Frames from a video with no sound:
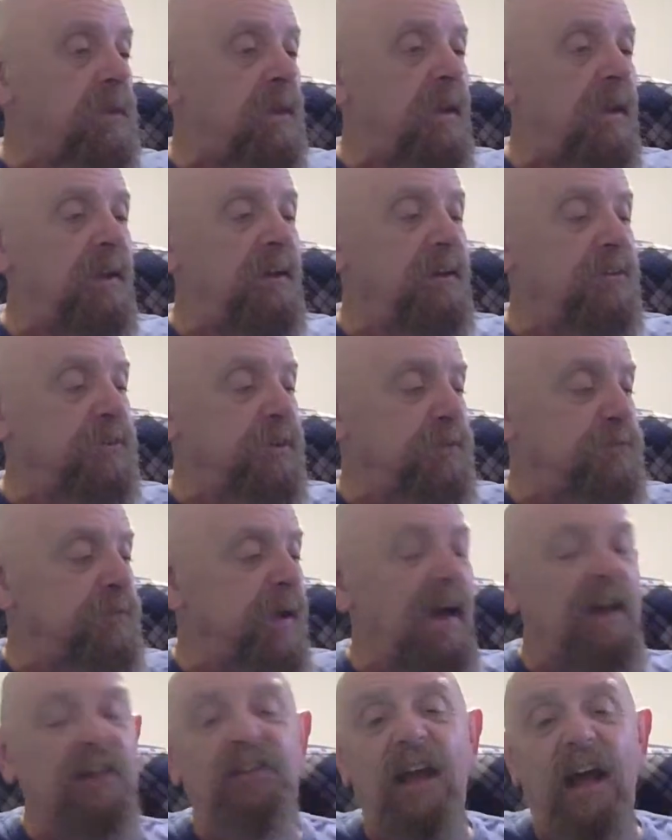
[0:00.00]
Because he
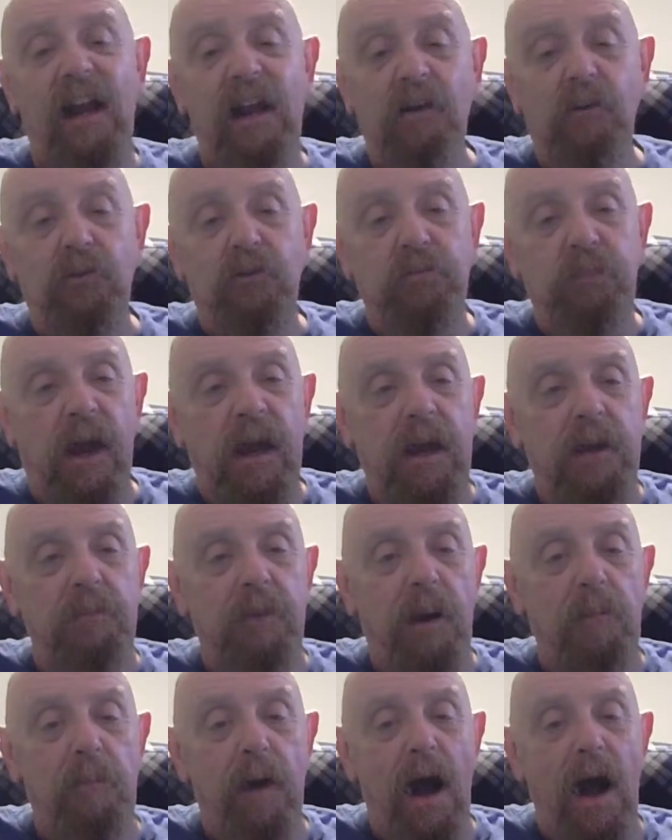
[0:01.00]
found out I was paying
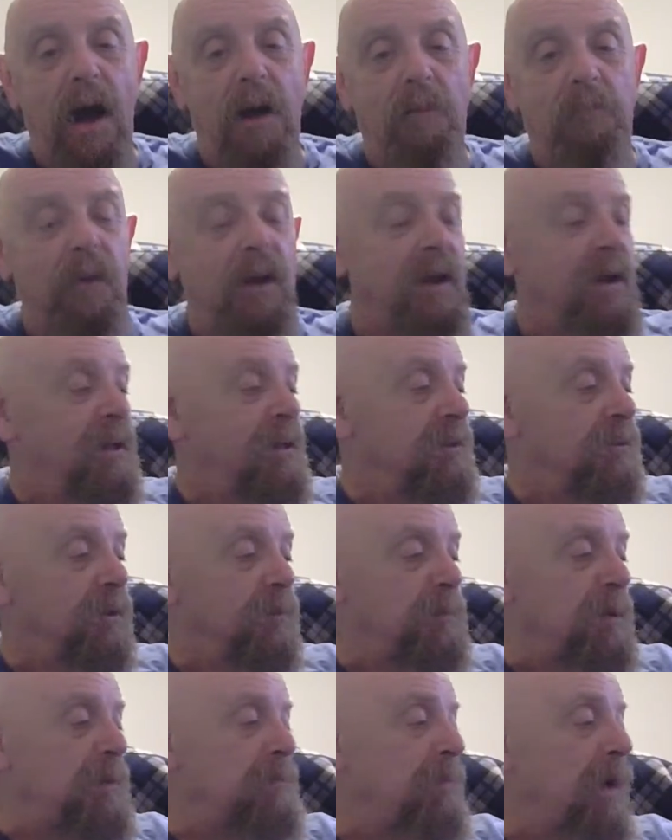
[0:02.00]
my mom to
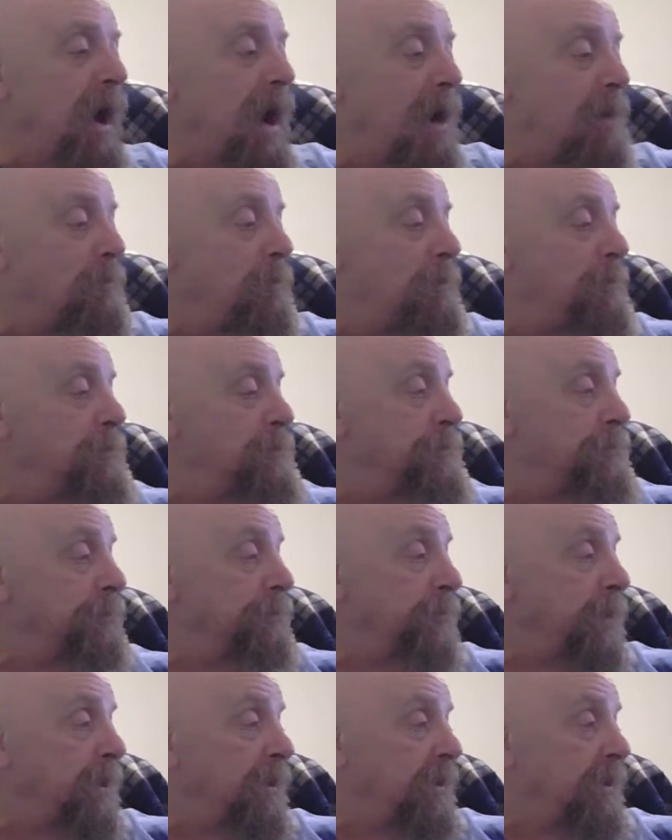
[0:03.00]
be mom.
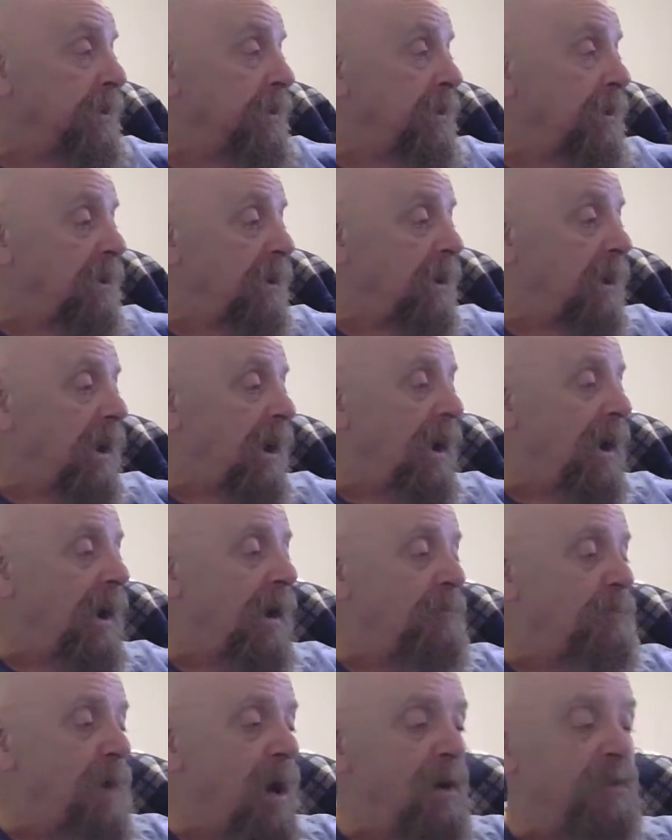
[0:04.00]

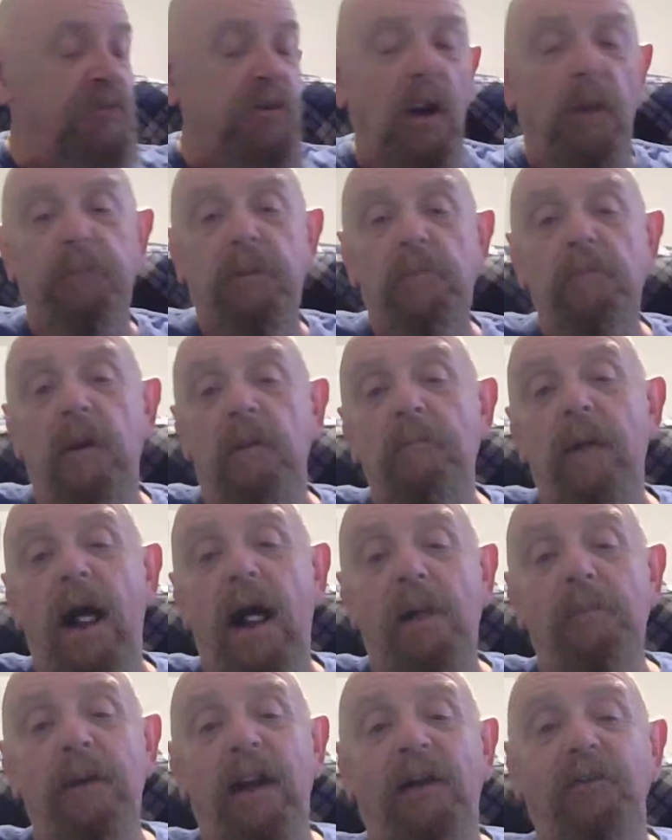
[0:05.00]
I was helping my
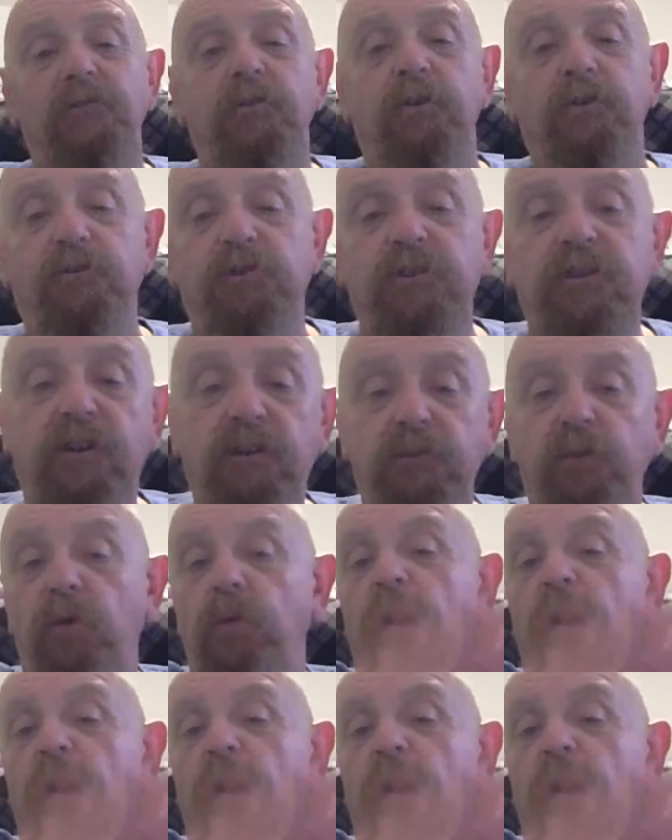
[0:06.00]
mom out so she could do